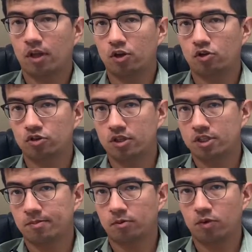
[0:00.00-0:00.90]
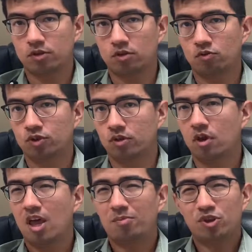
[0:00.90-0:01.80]
and usually symptom resolution
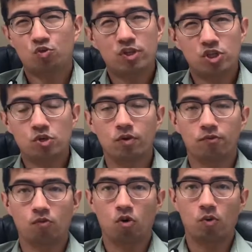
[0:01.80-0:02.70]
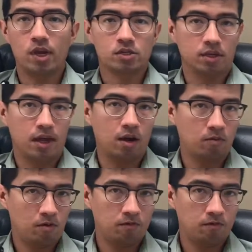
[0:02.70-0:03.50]
between 2 and 4 weeks, again,